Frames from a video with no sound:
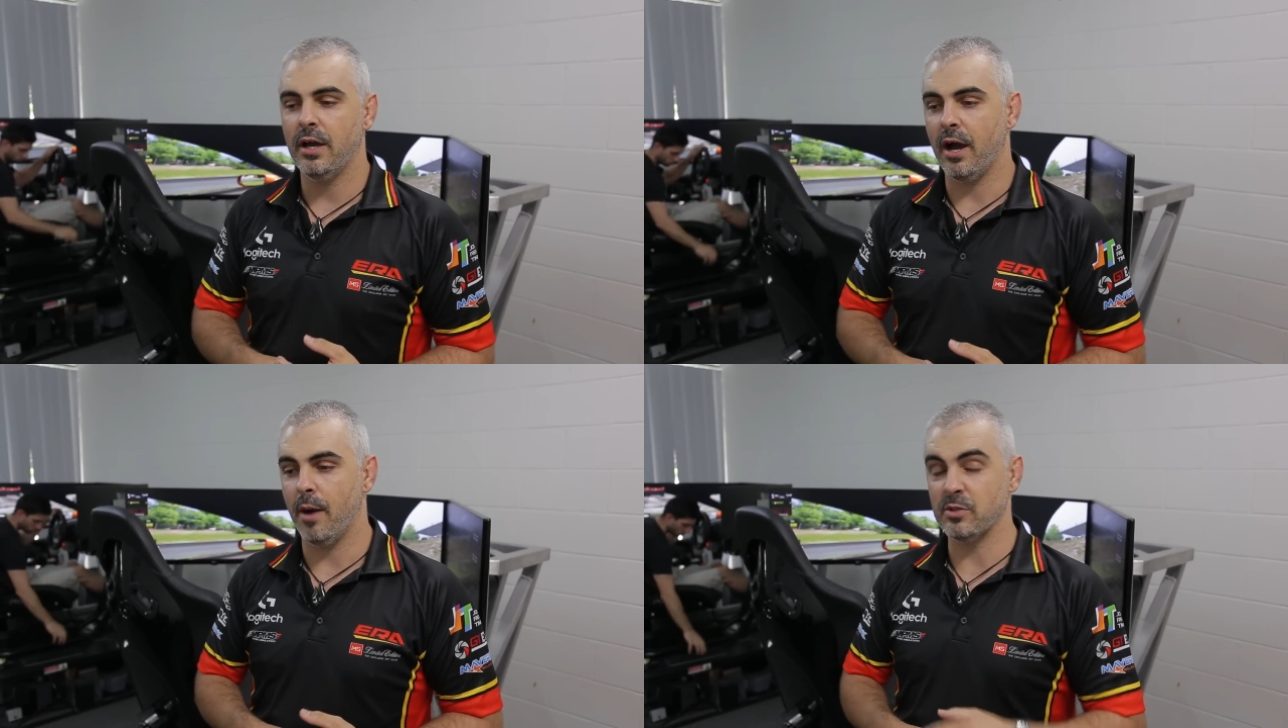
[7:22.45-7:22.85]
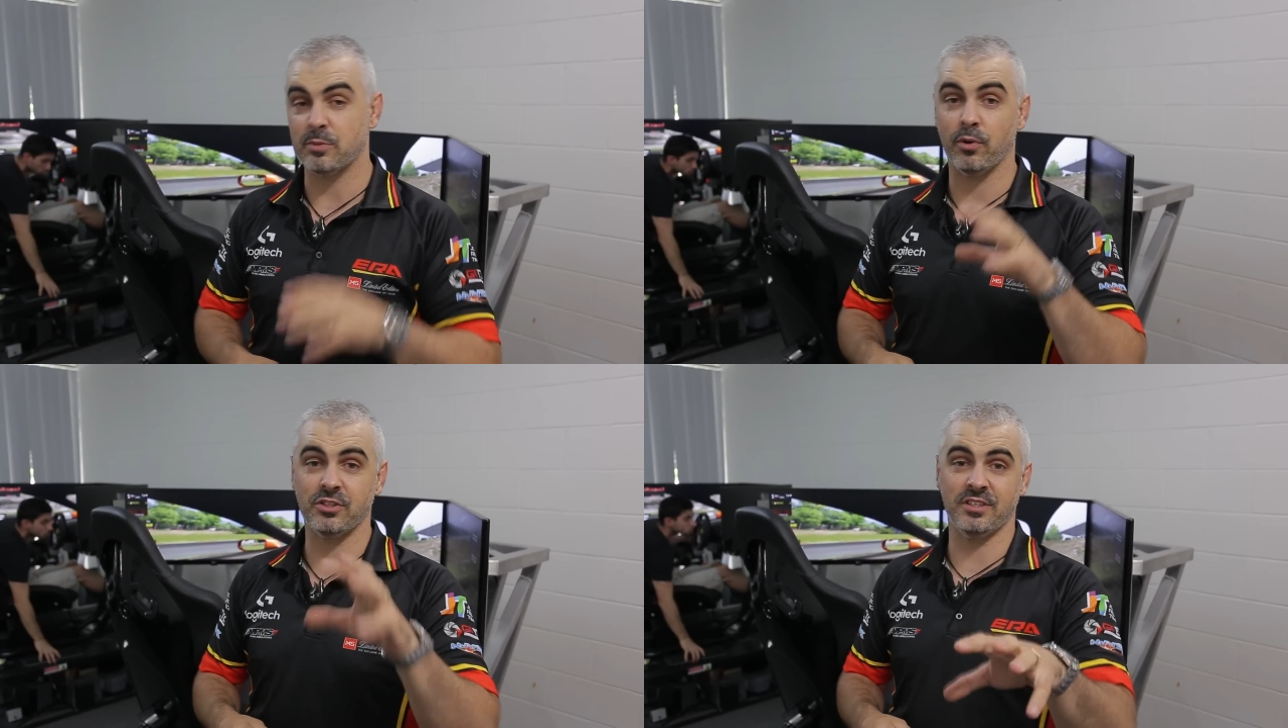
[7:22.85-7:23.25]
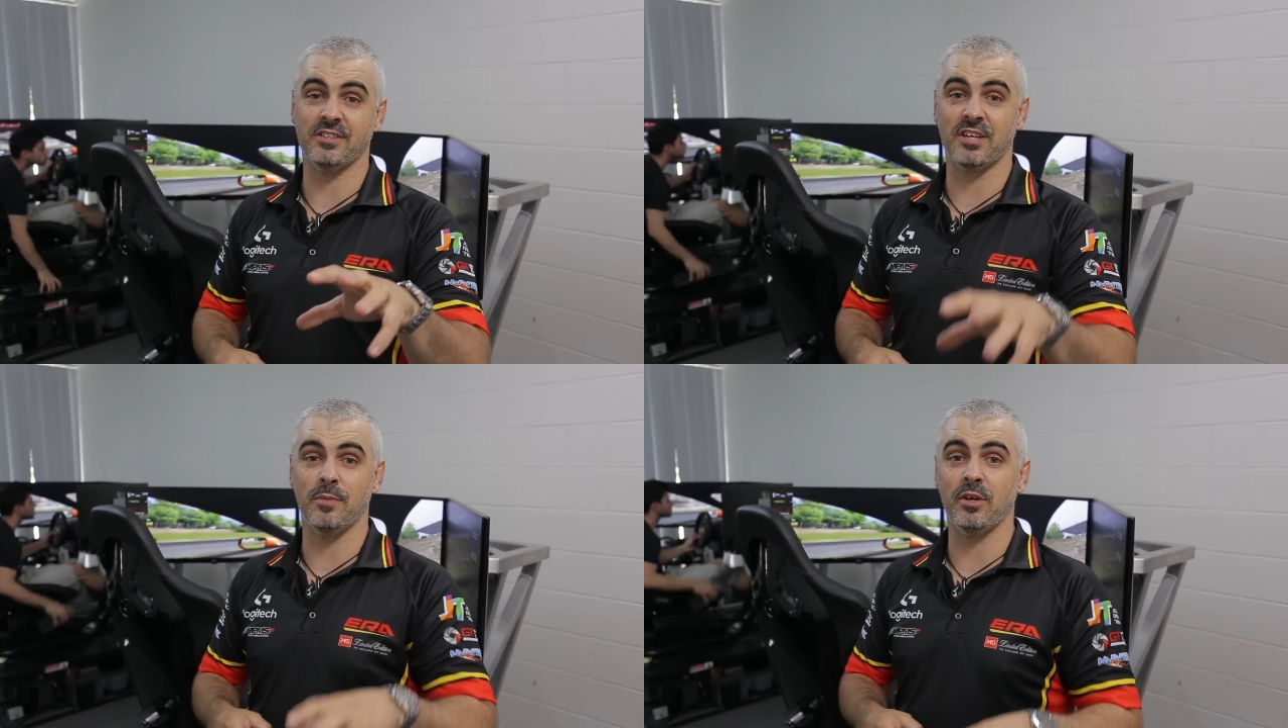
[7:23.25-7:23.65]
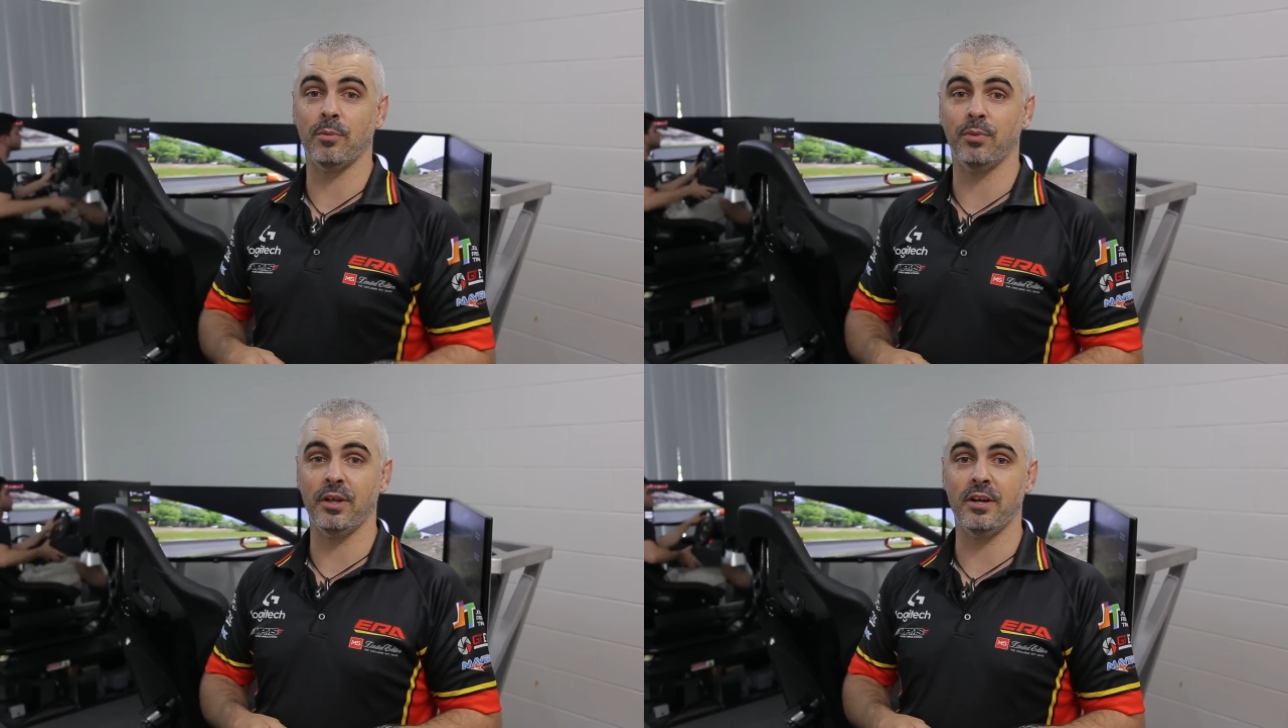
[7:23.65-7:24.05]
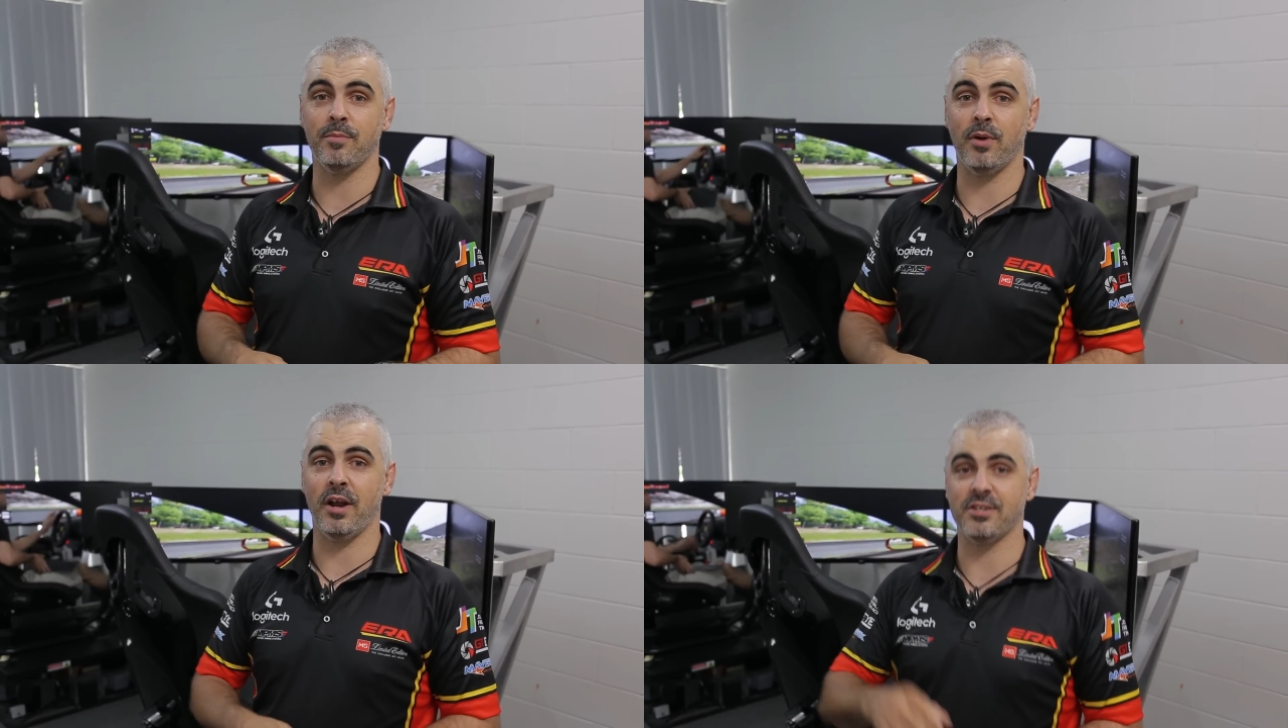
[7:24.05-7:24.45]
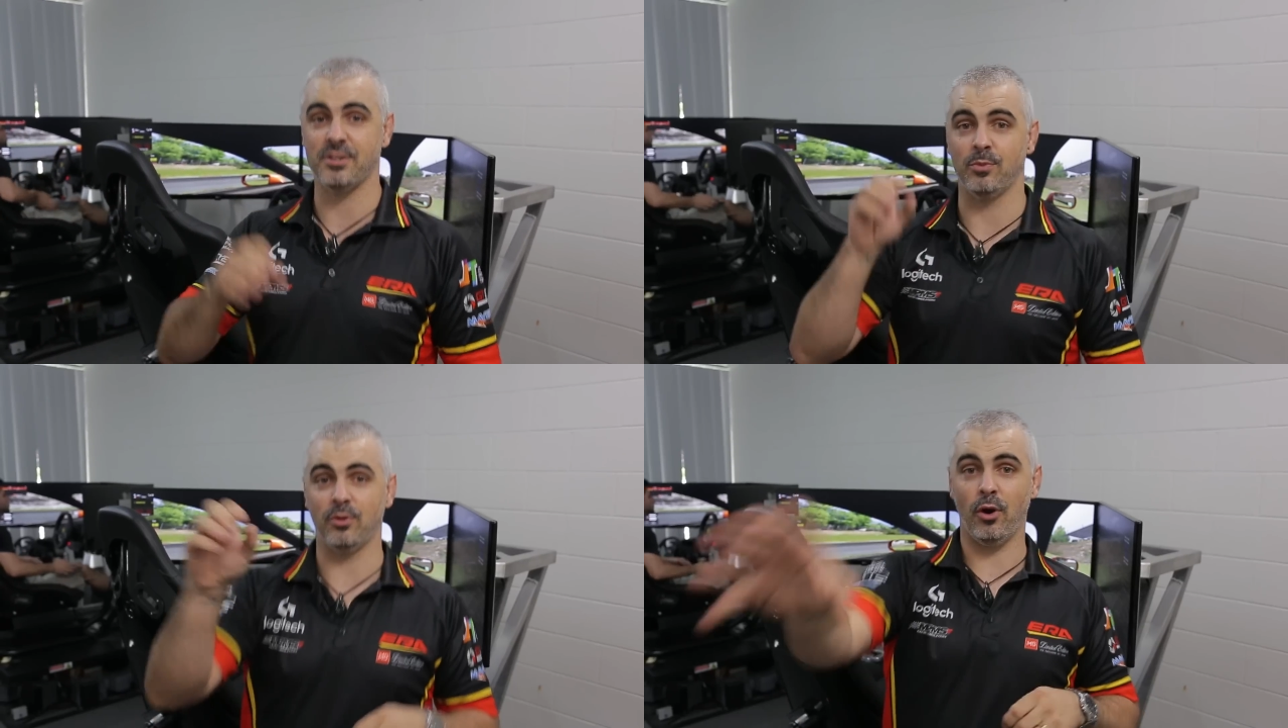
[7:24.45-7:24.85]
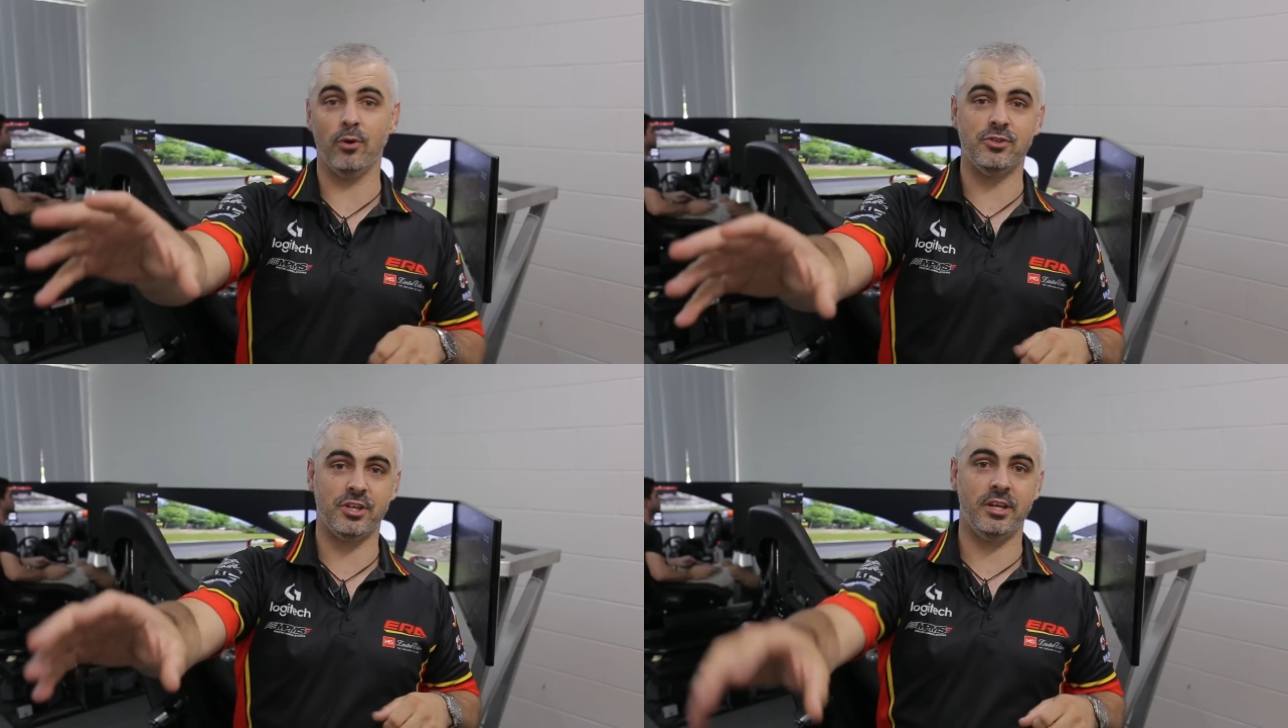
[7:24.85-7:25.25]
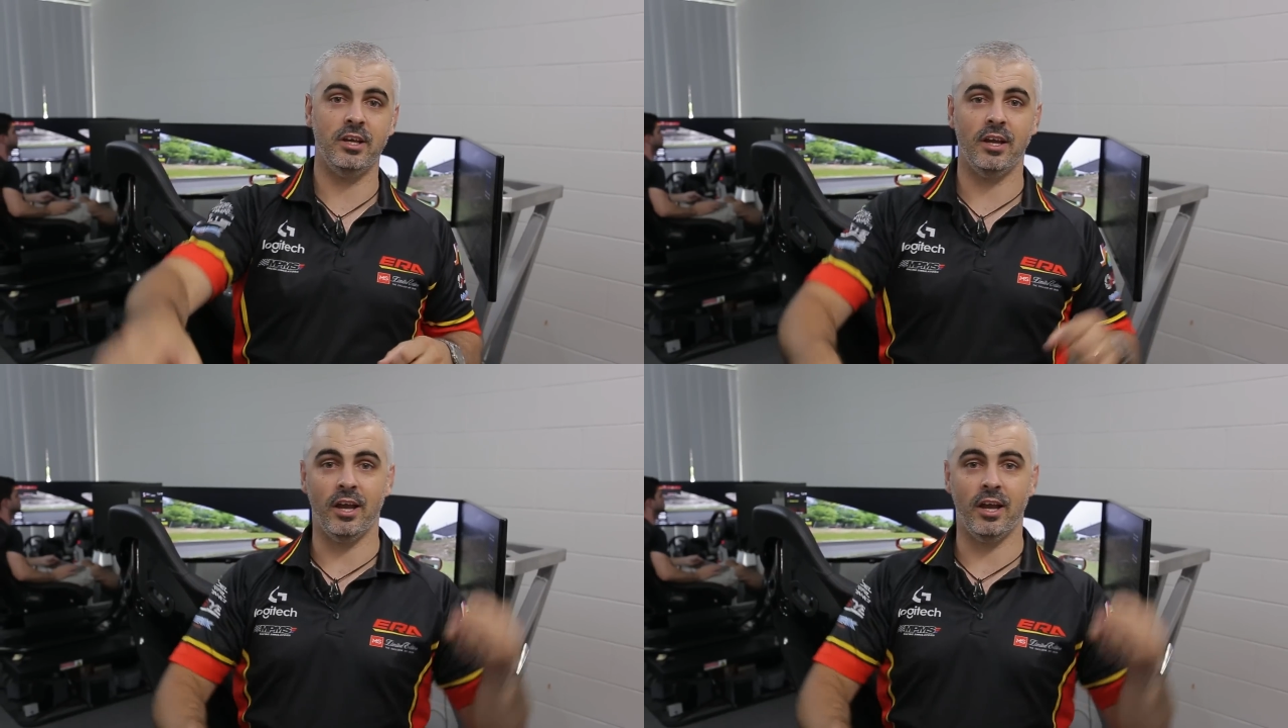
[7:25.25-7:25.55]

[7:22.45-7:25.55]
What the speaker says: It's a project that's going to be completed in partnership with OG